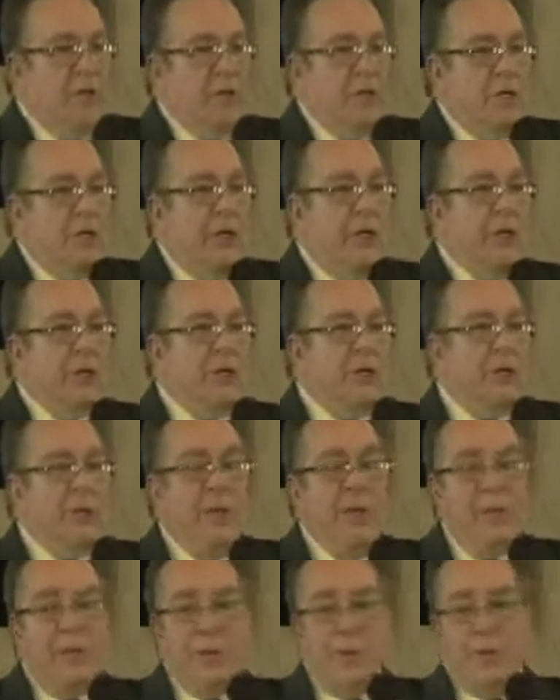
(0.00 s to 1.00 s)
You know that
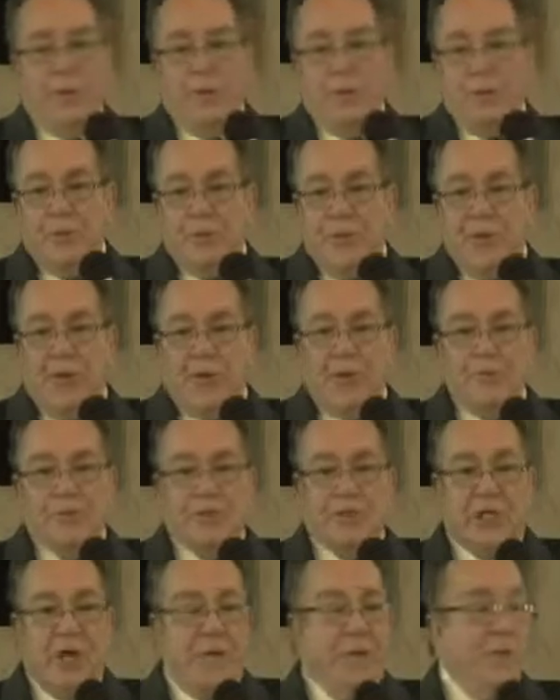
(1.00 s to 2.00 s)
people who get
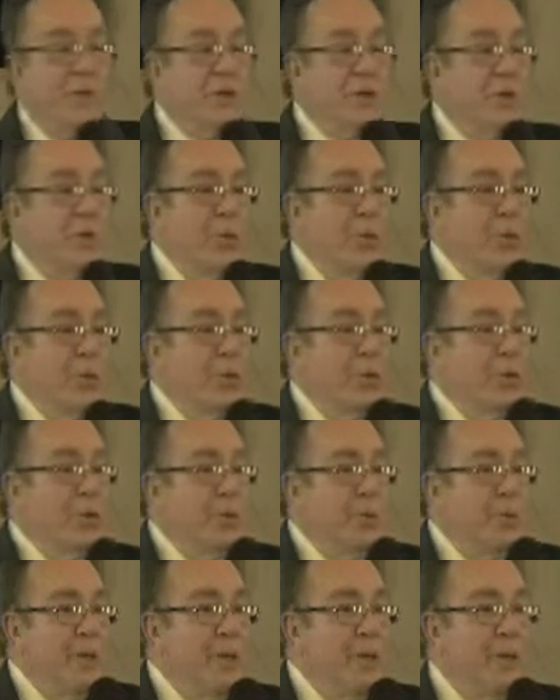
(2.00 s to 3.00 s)
upset with the world
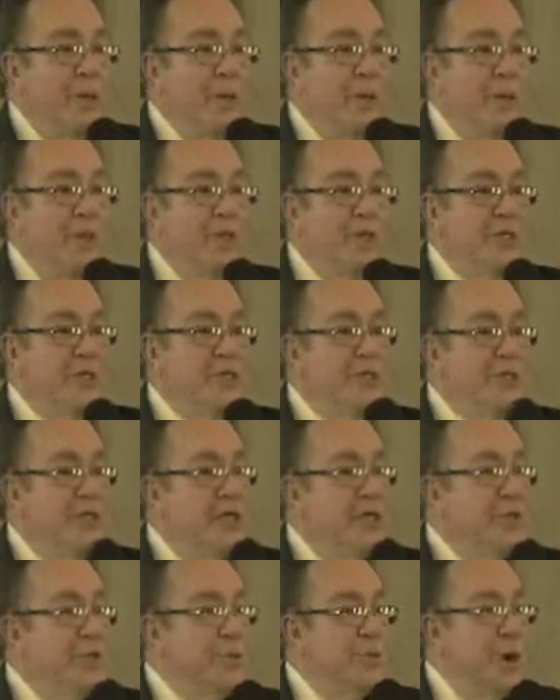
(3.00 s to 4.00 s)
or people, places,
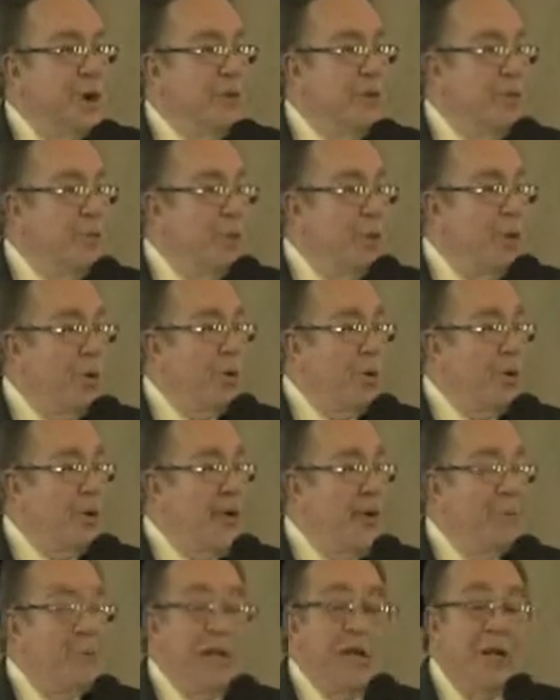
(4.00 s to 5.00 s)
things around the
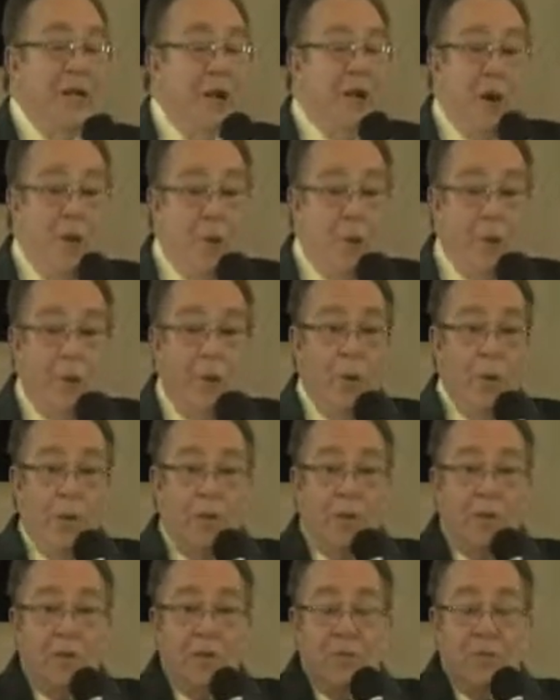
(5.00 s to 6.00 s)
world, how many know
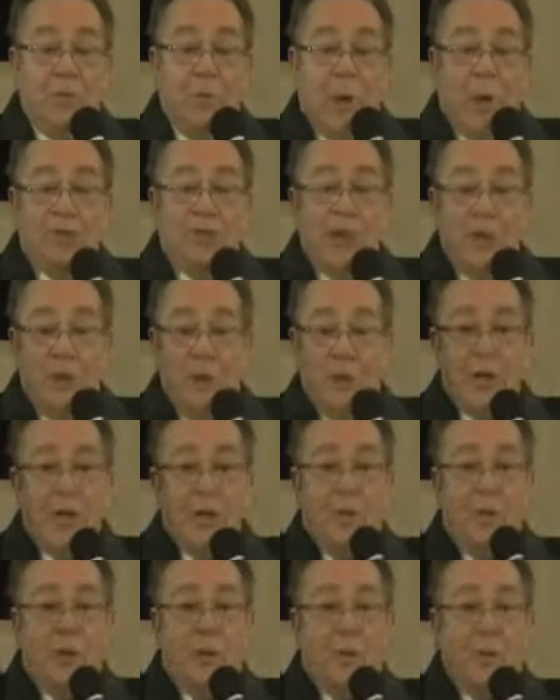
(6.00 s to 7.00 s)
that what they
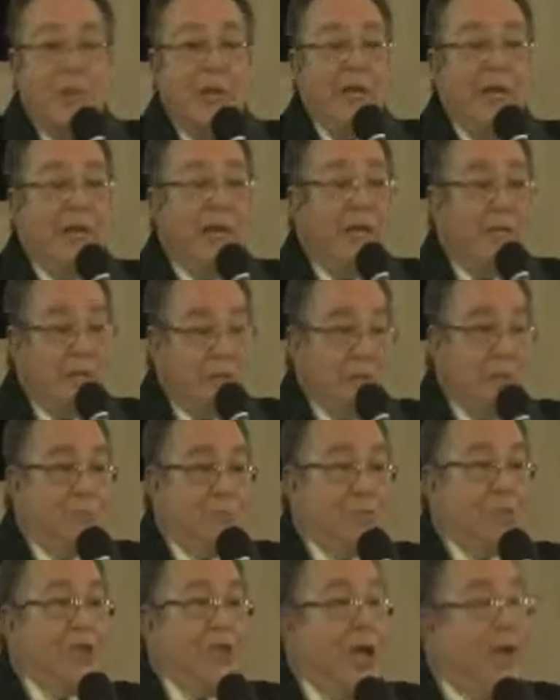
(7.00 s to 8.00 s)
really want to be is
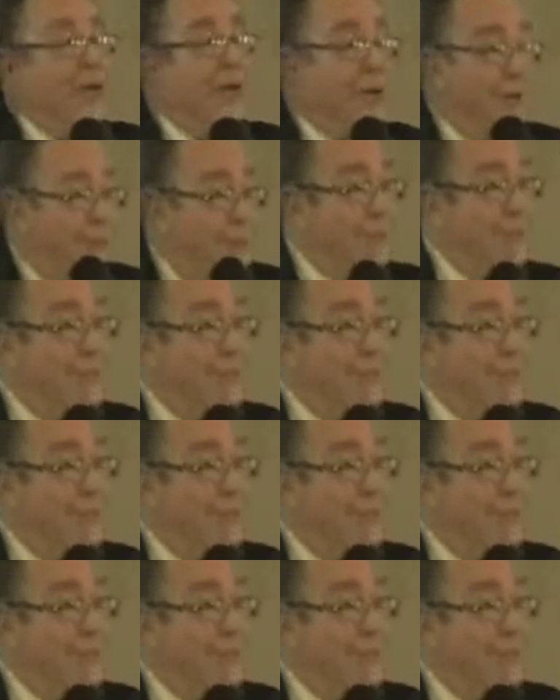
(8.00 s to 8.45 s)
upset?